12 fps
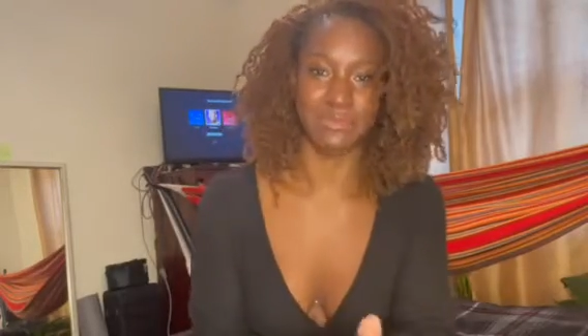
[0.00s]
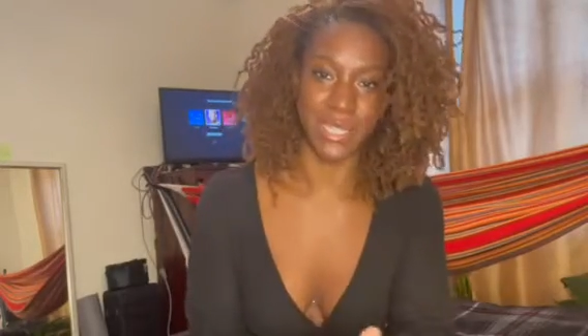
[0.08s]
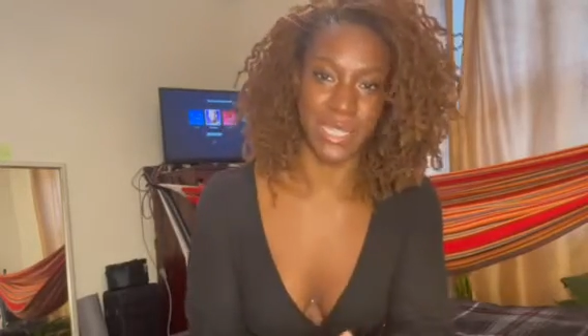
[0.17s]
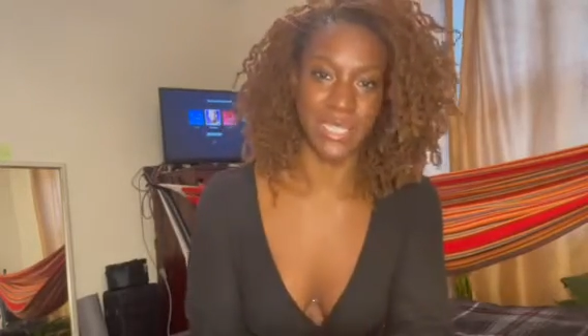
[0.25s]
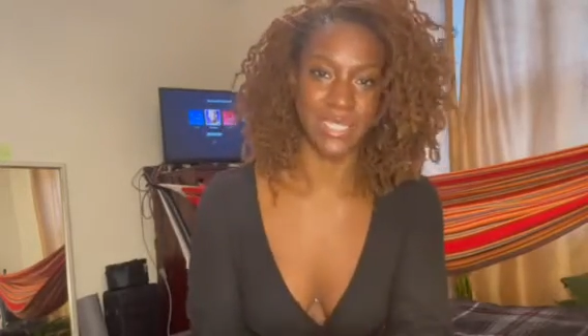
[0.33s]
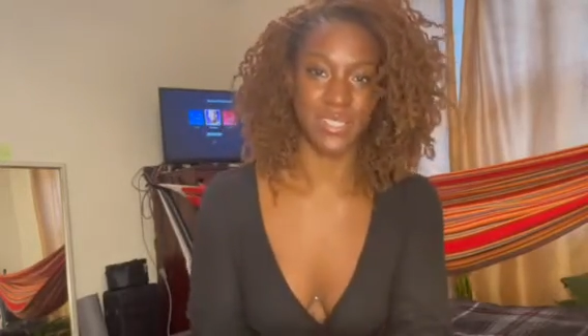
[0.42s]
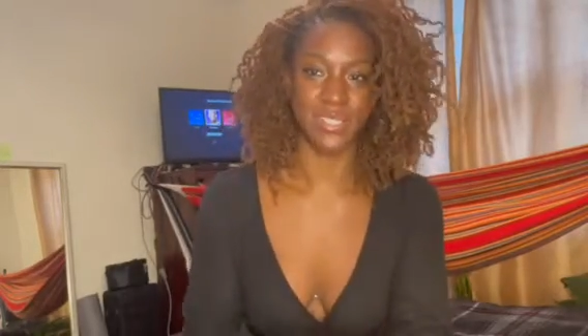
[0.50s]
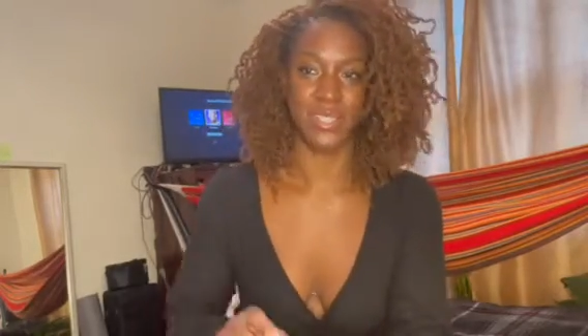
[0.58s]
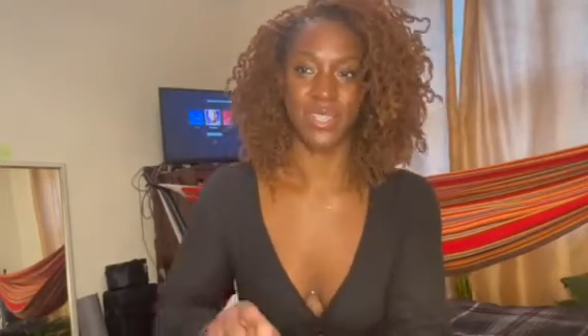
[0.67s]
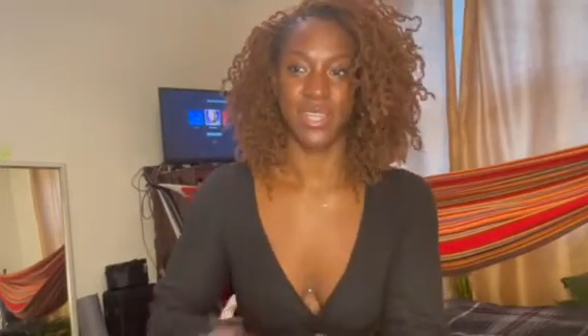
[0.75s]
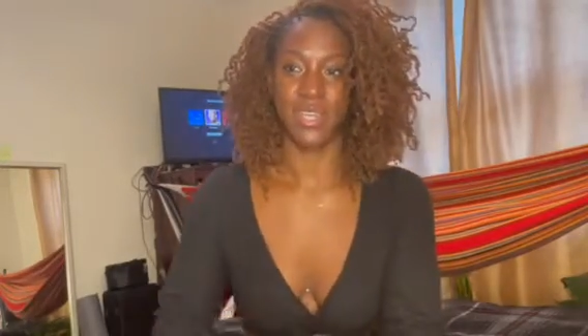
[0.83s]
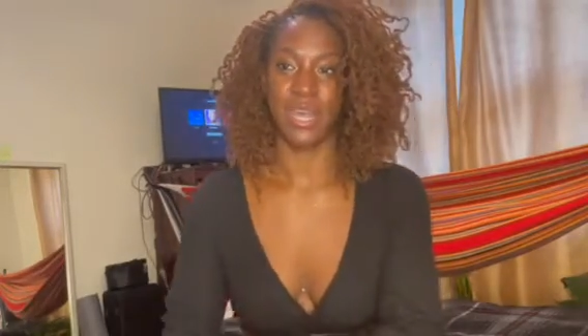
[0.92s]
minutes.
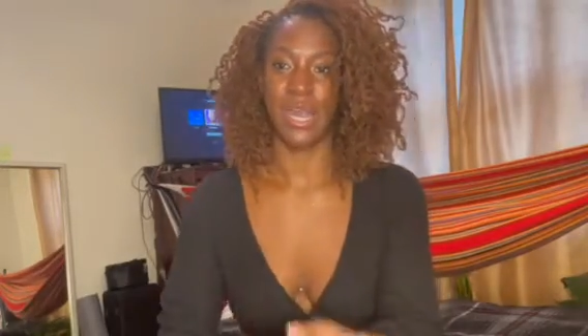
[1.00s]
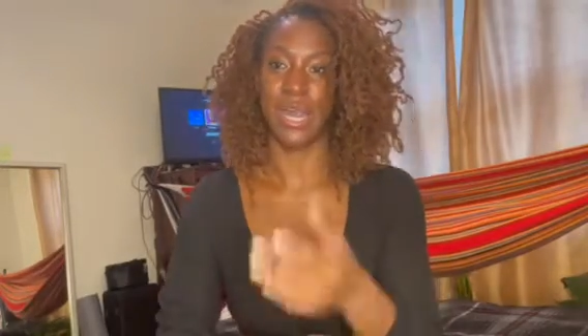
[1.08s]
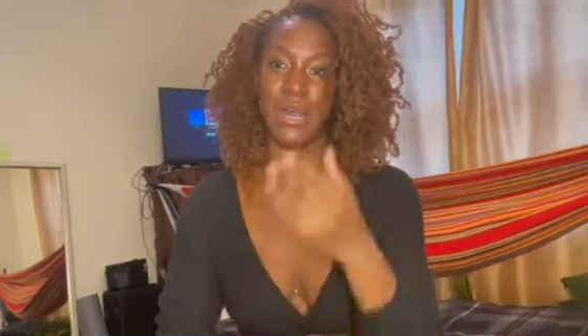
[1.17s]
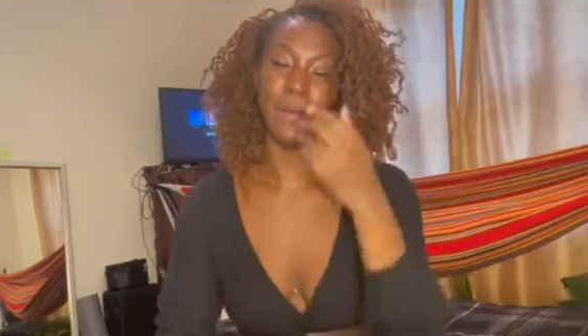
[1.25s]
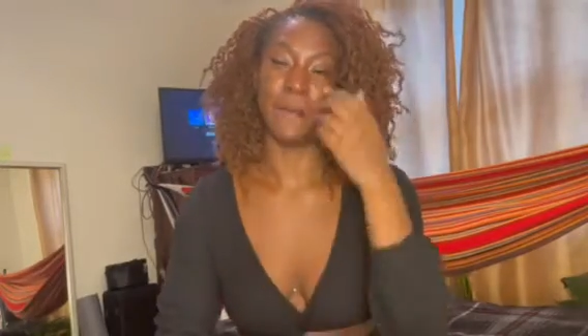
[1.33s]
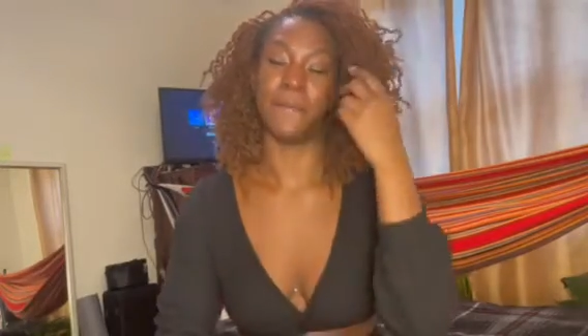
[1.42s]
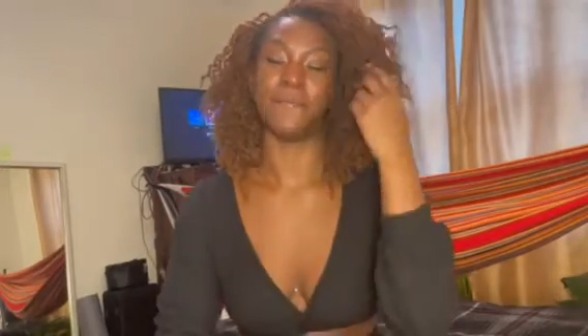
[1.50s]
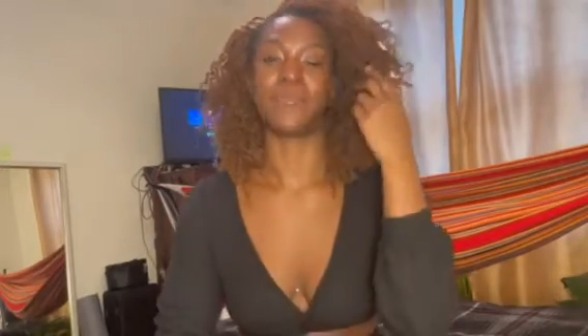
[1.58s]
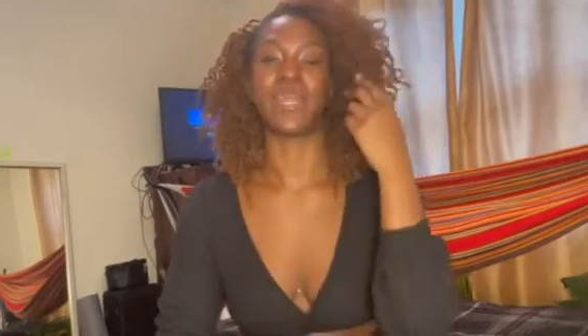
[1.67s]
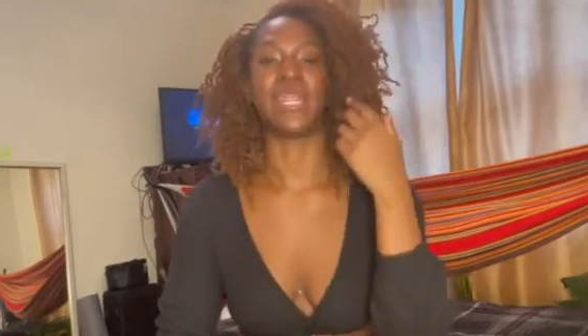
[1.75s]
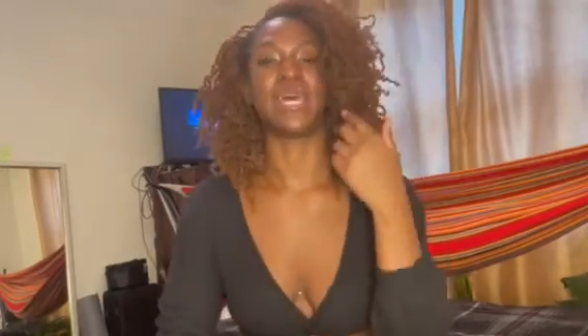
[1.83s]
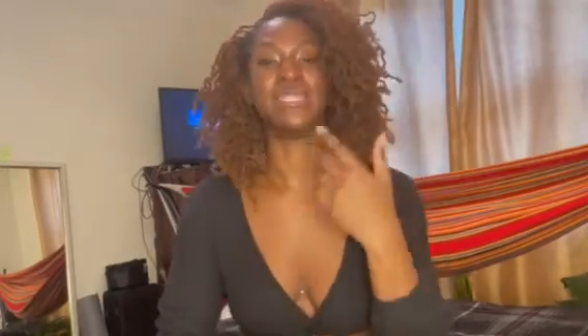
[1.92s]
And
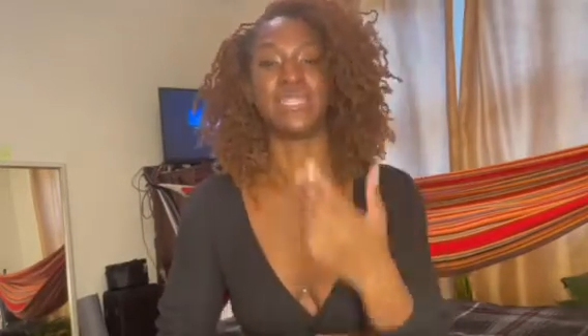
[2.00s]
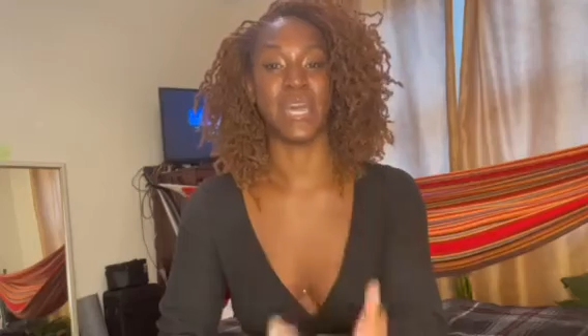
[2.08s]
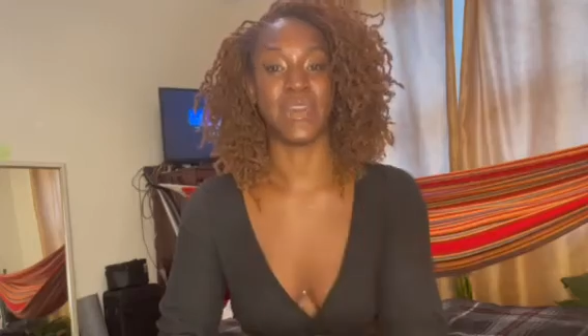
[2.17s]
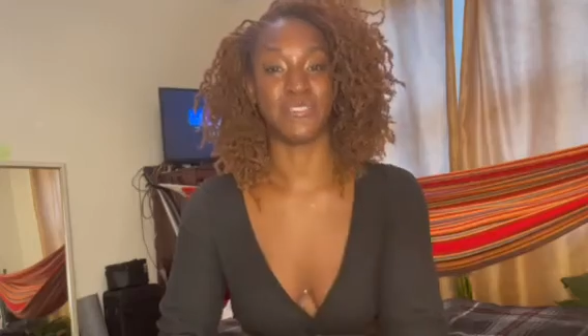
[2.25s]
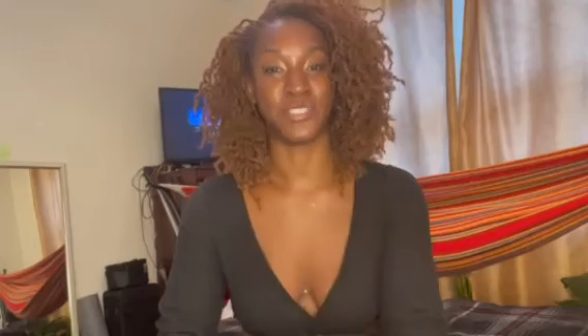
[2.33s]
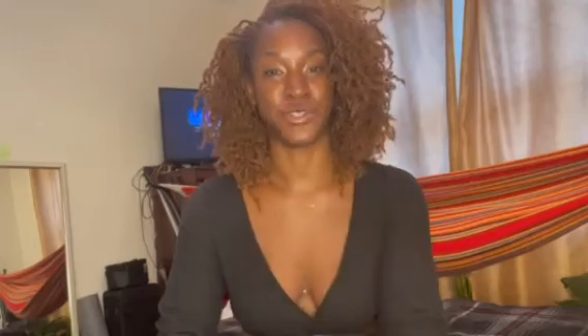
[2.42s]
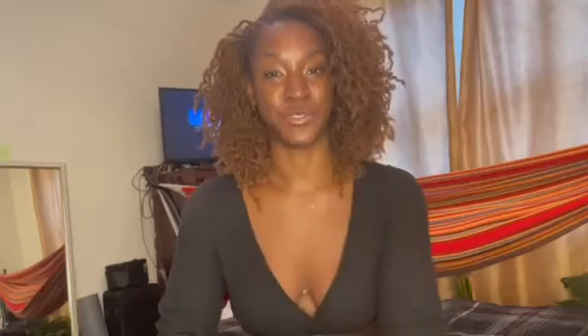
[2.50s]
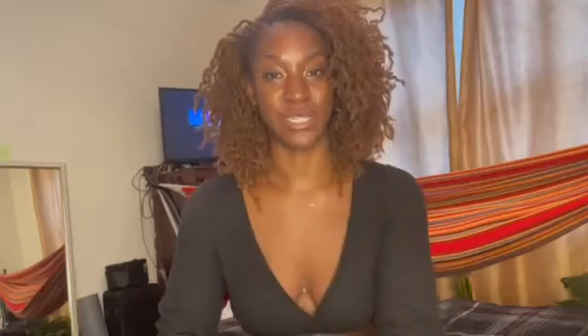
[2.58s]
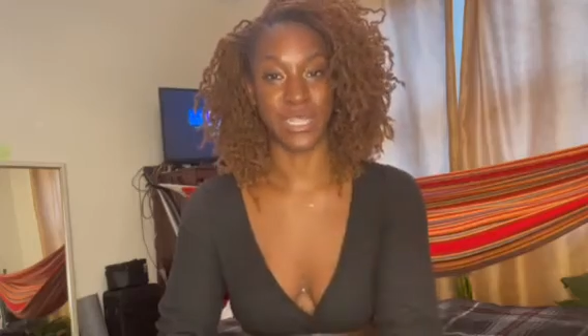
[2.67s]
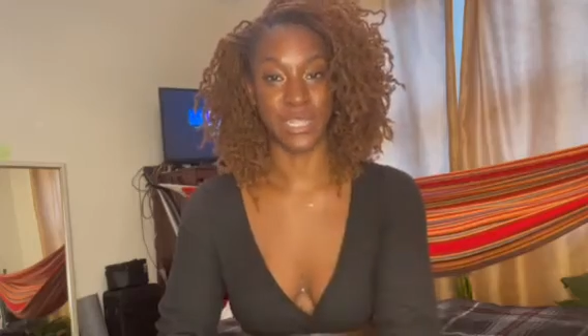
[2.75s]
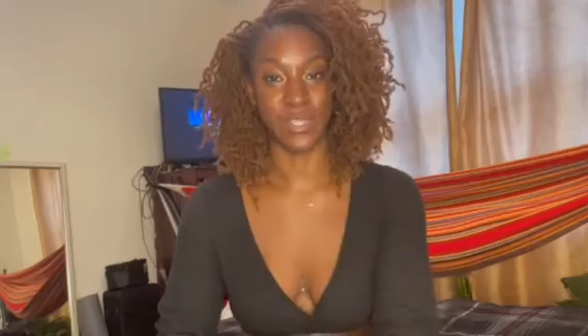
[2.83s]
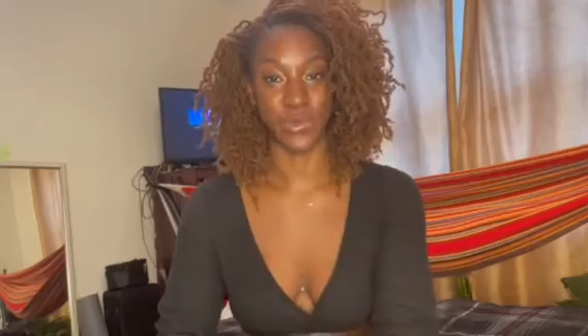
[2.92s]
I did have 2
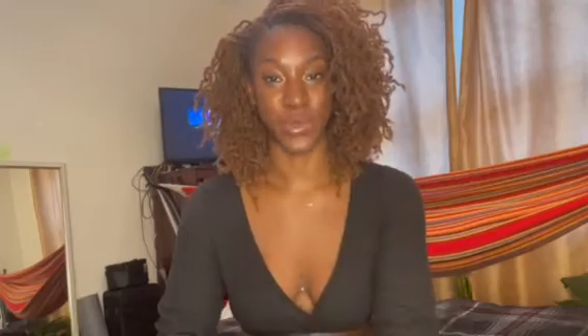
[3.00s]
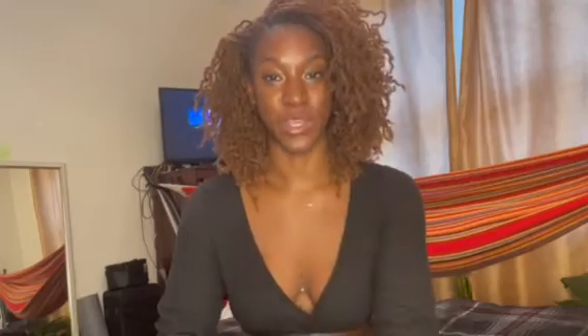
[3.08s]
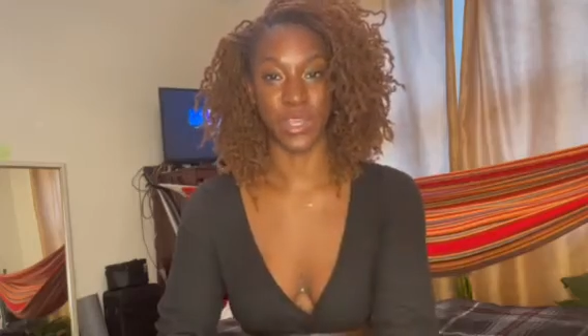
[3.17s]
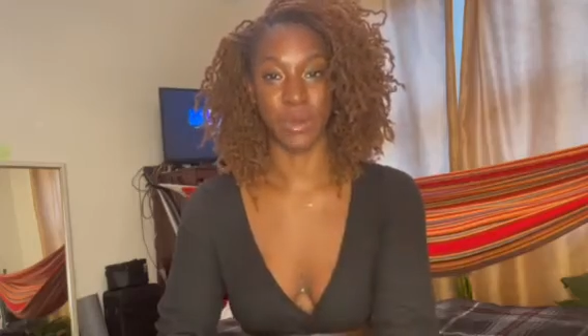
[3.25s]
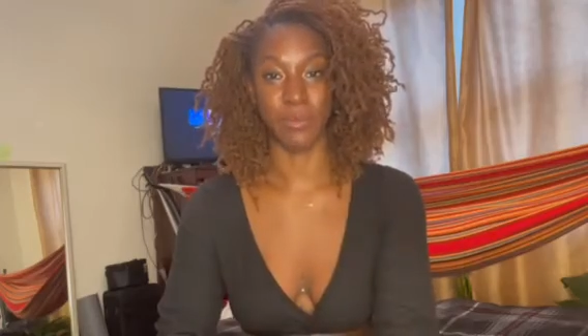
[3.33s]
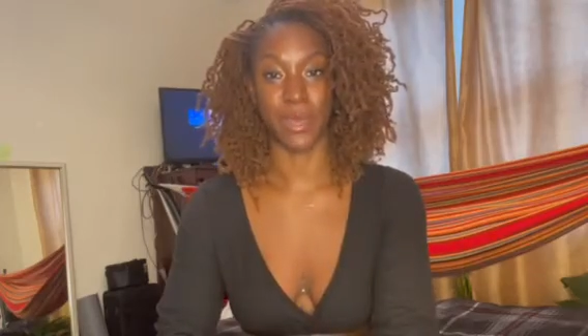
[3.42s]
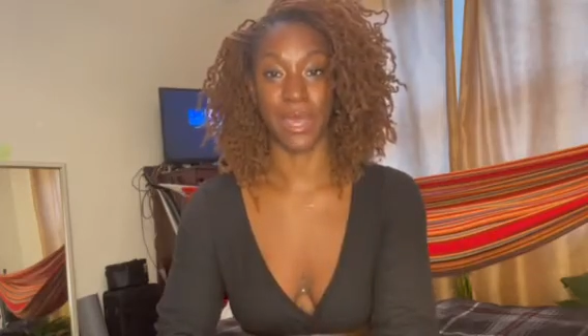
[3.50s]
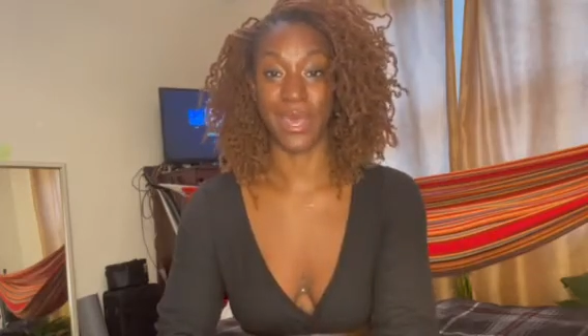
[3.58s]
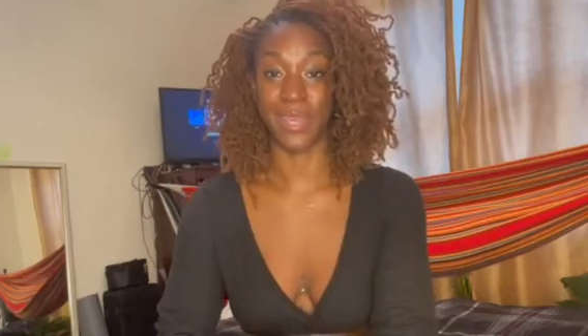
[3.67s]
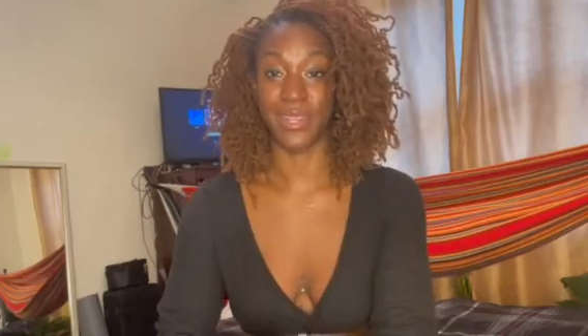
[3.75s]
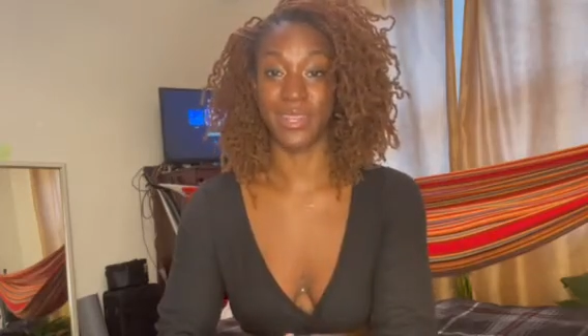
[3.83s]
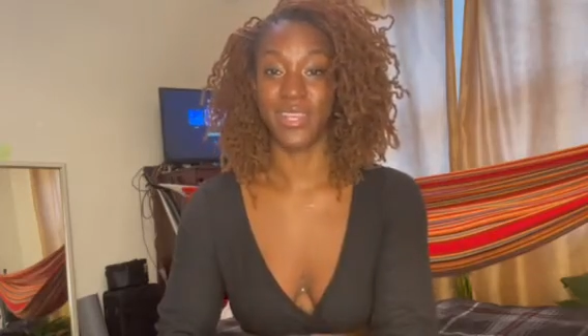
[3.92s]
ladies working on my
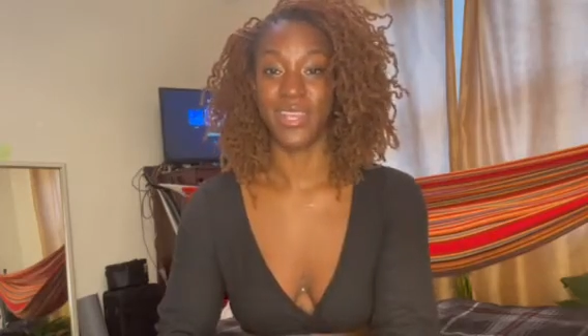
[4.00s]
head.